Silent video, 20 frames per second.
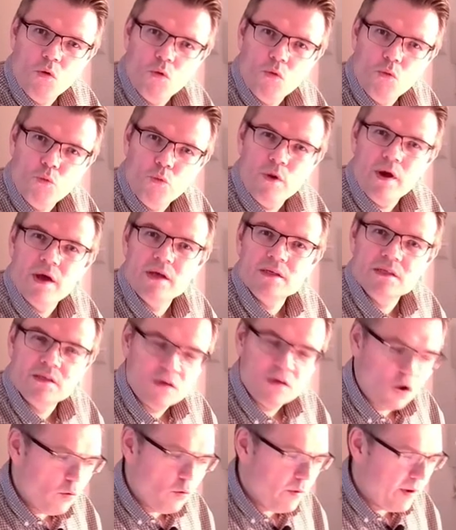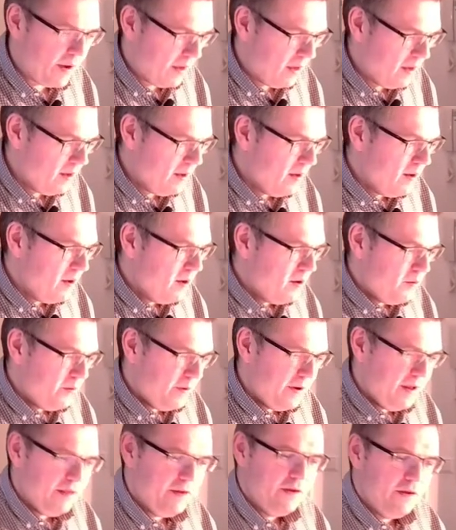Where is it going?
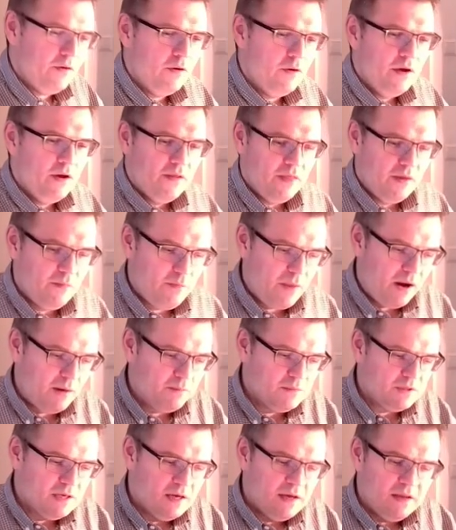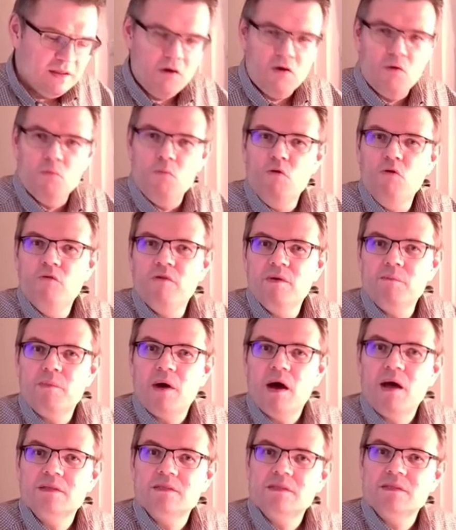Well, you know, the bumps, there are moving
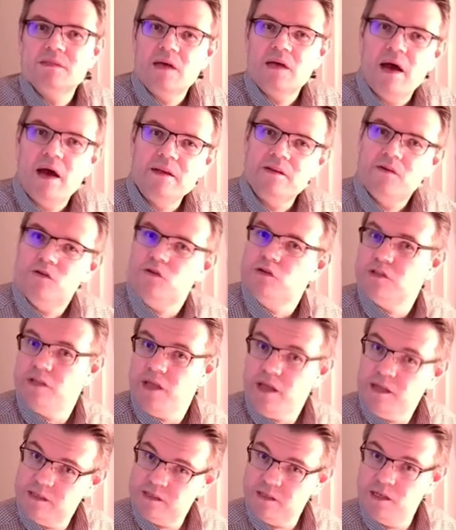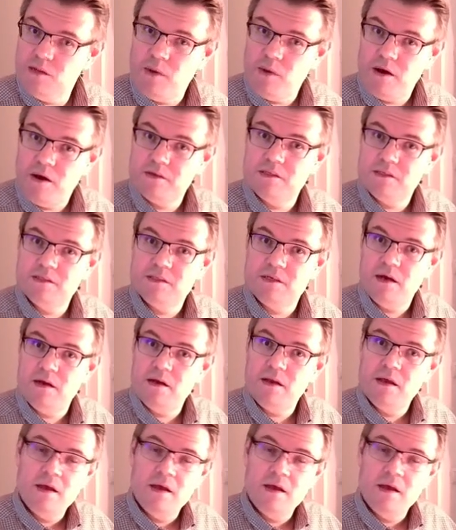parts inside, there are standstill parts inside,